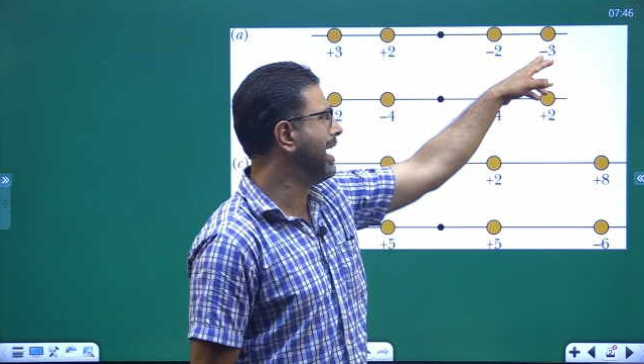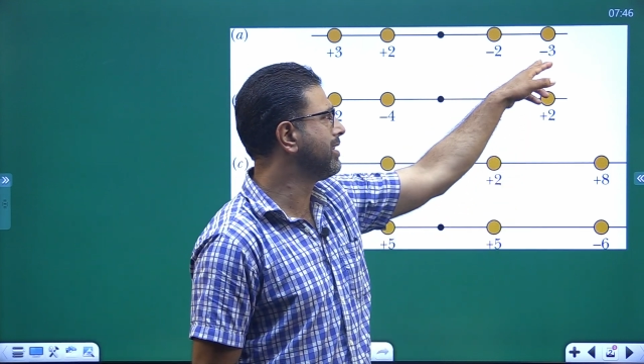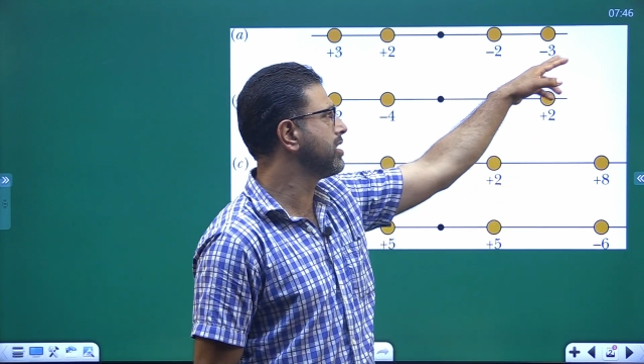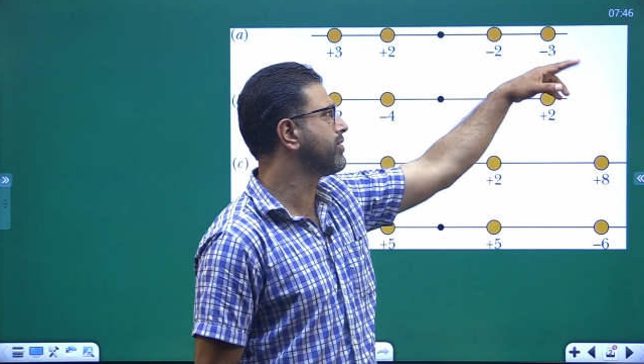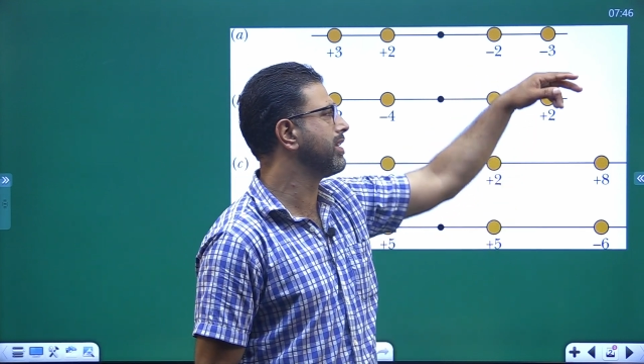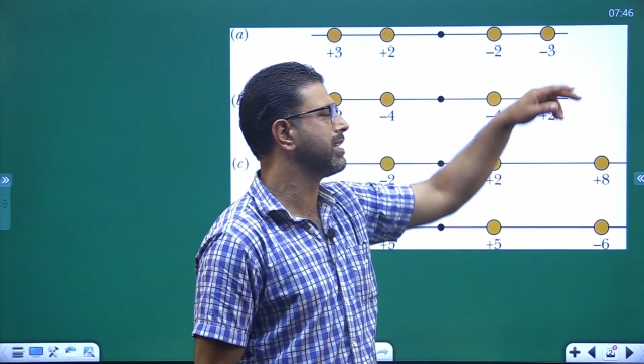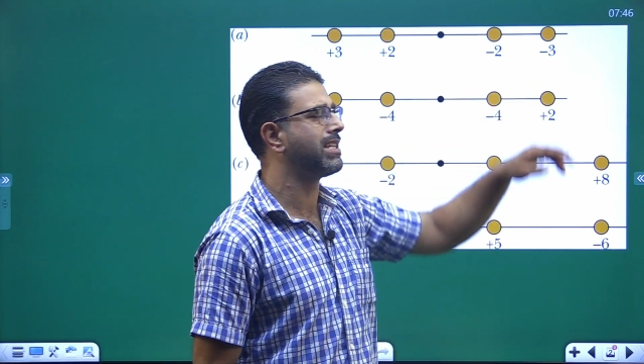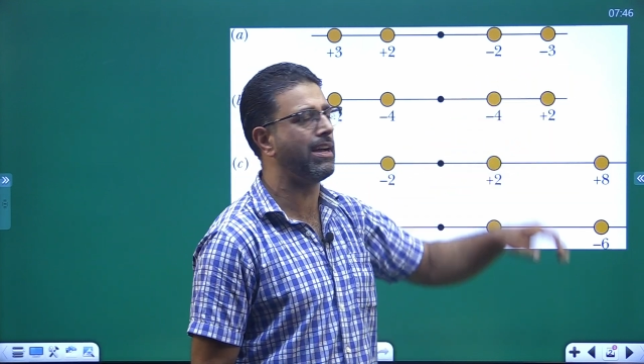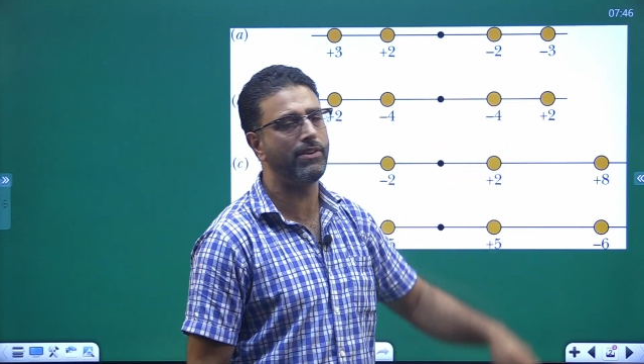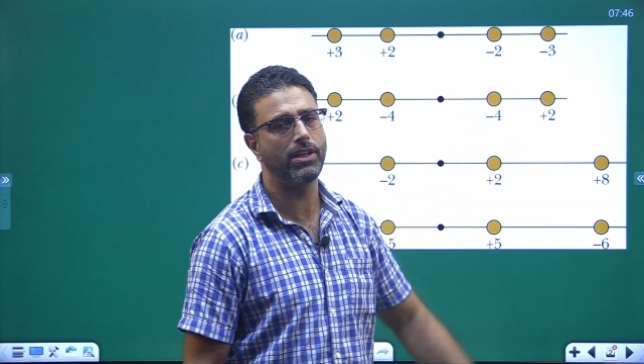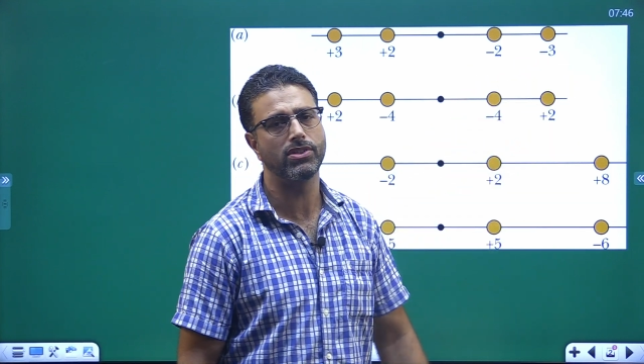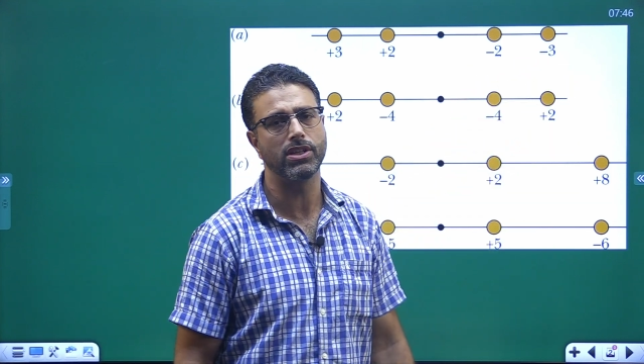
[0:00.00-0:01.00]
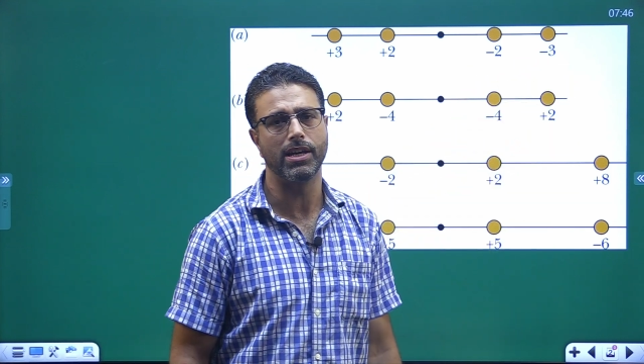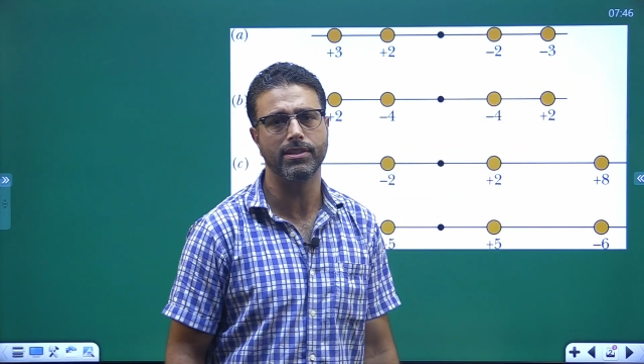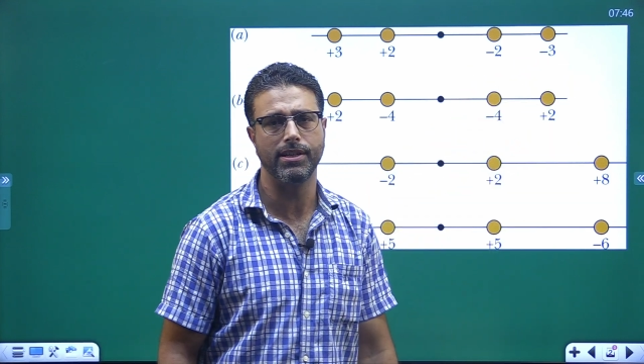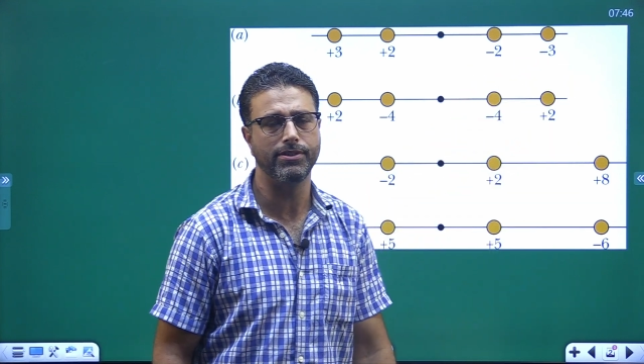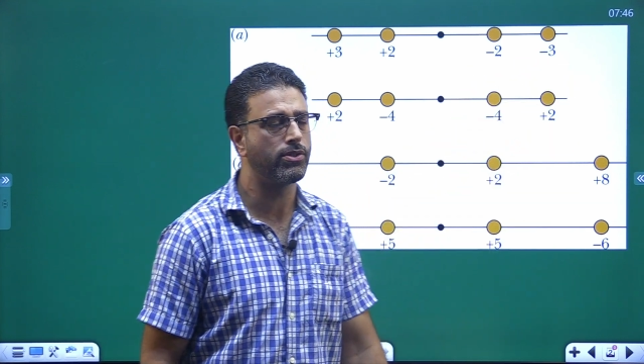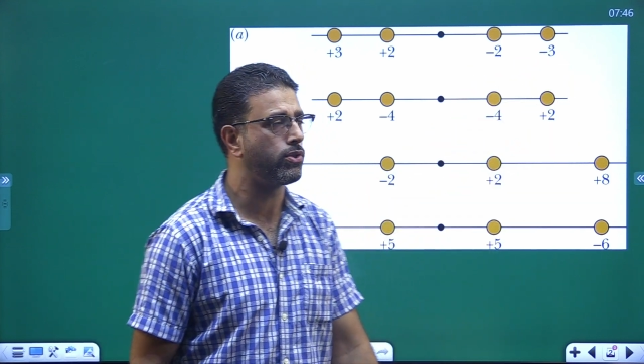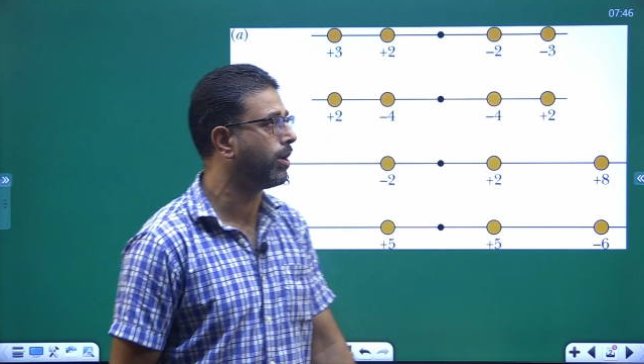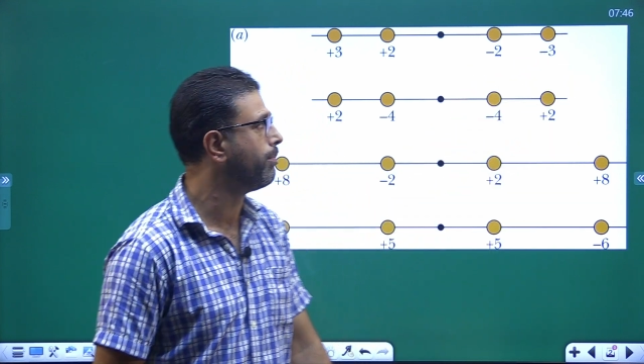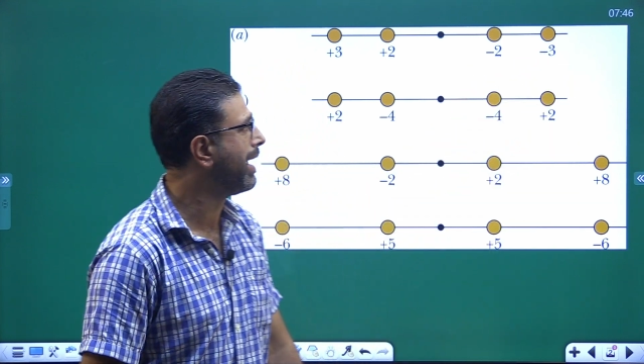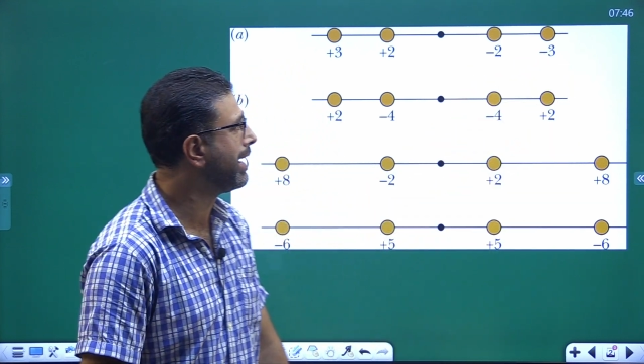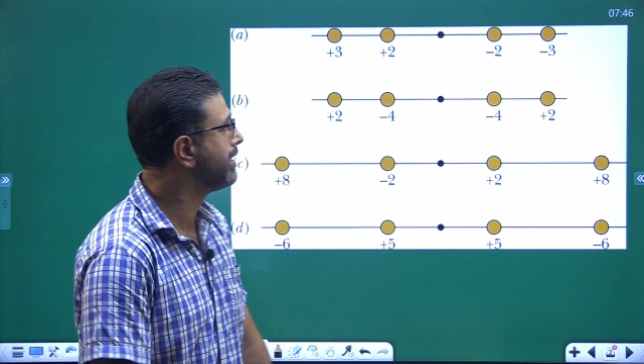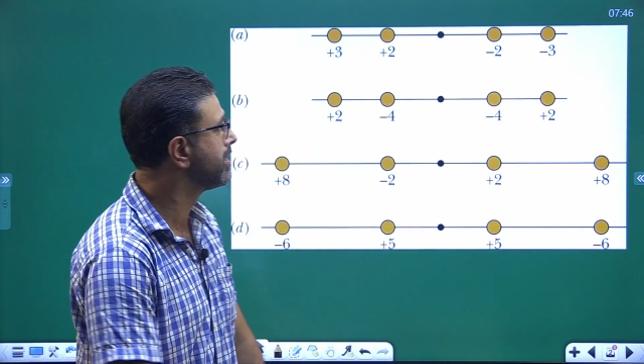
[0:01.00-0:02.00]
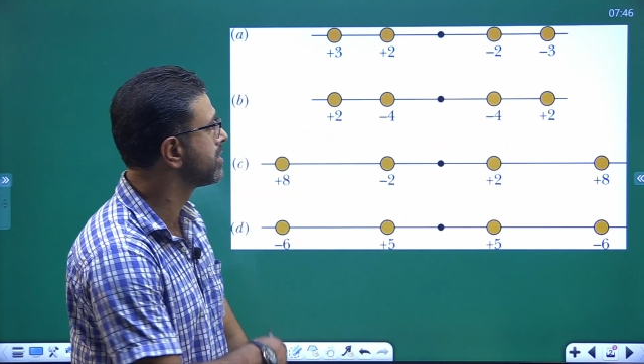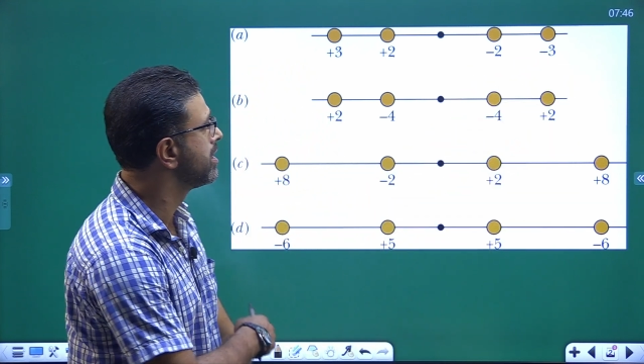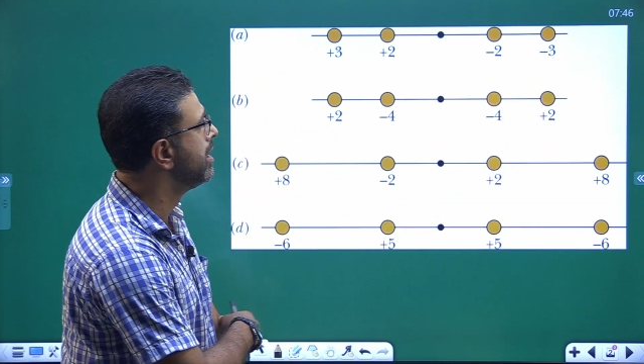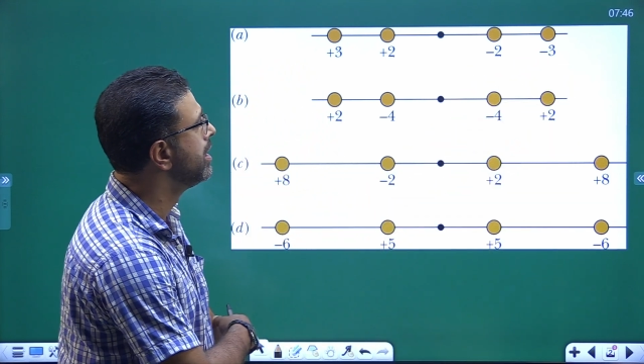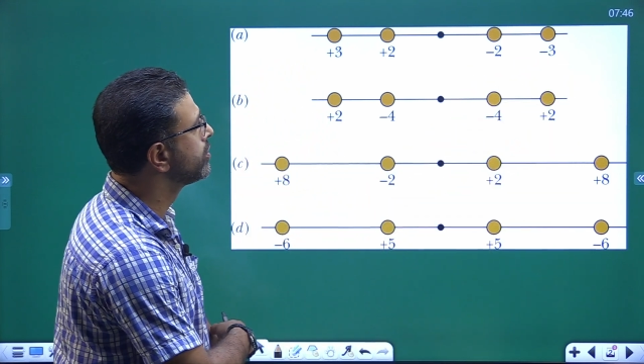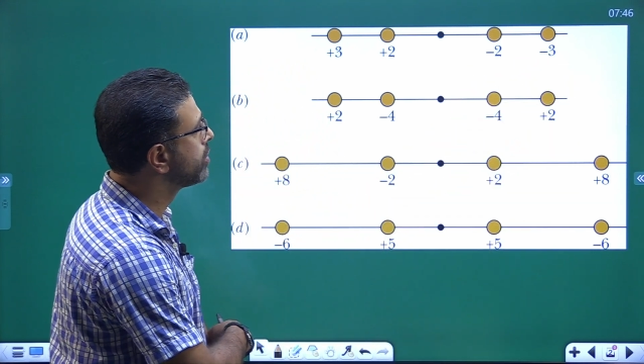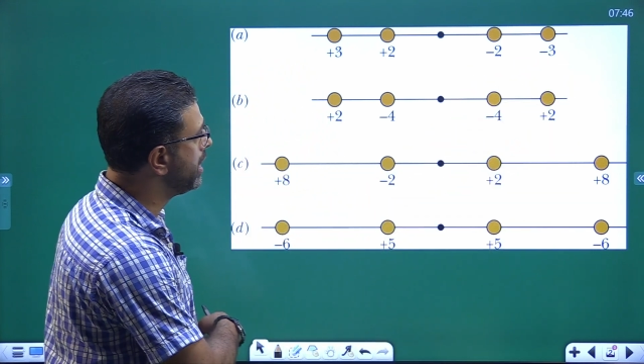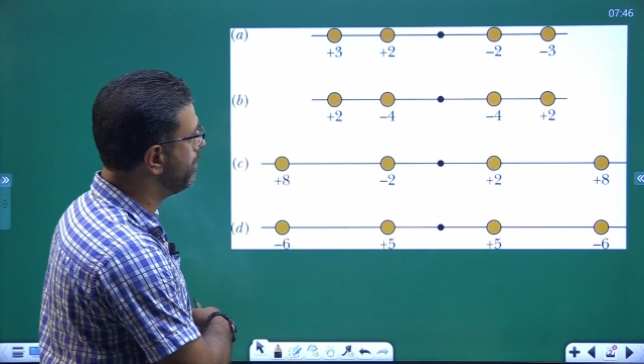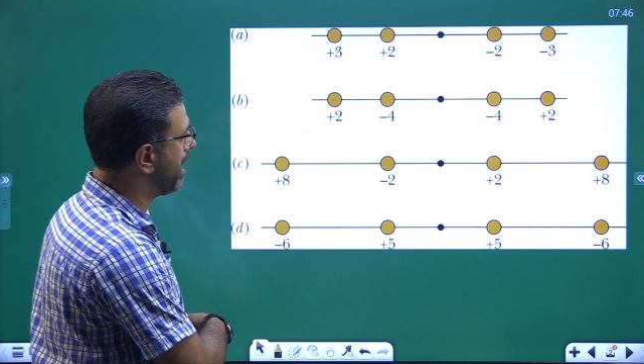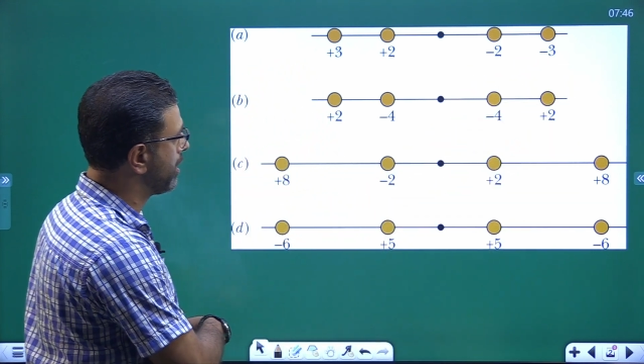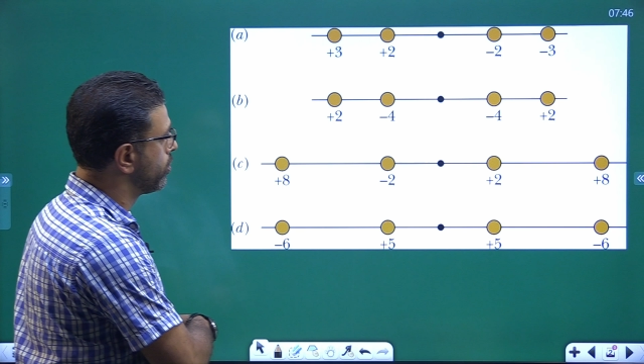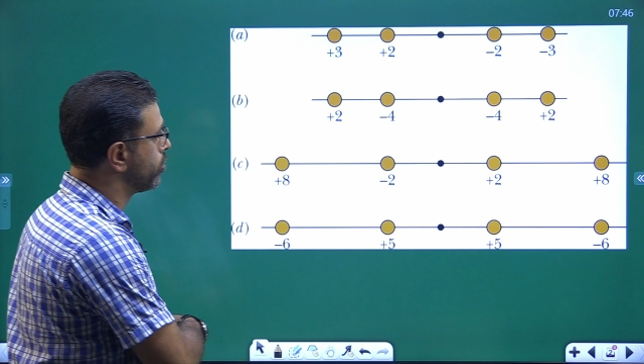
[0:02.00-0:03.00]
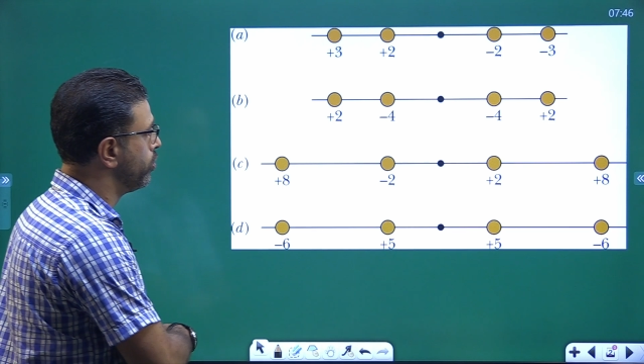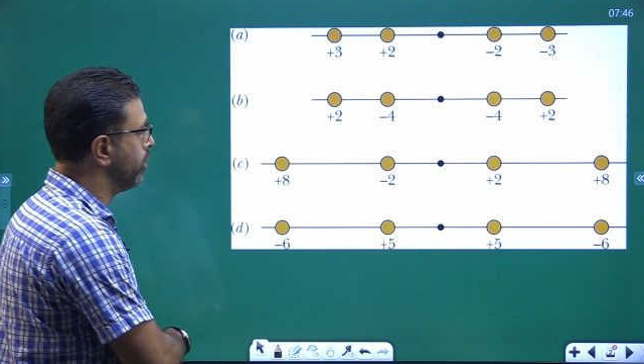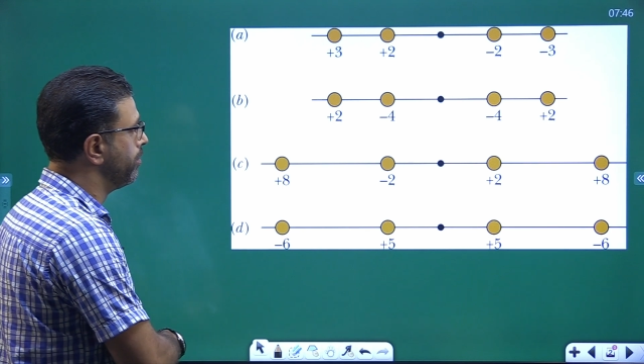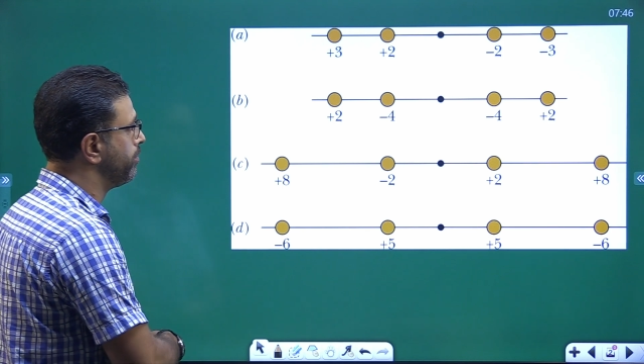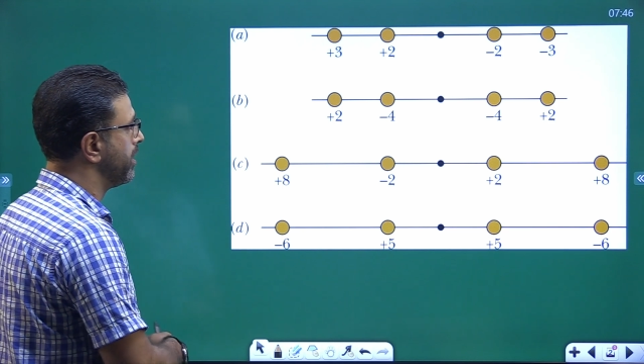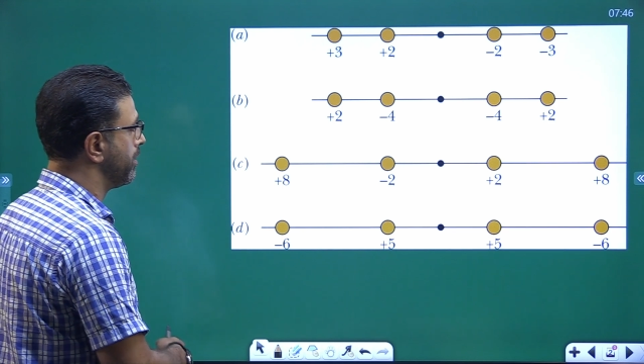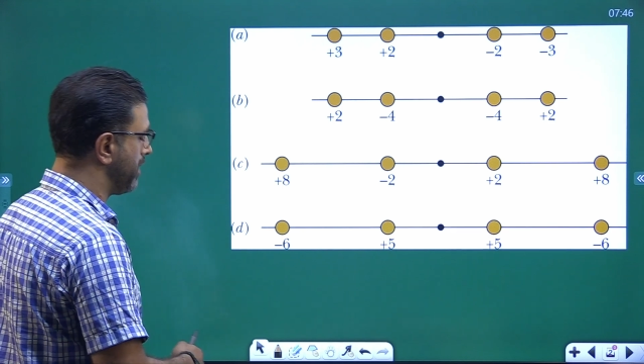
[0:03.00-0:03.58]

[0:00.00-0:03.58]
And this one is having a charge density of -3 microcoulomb per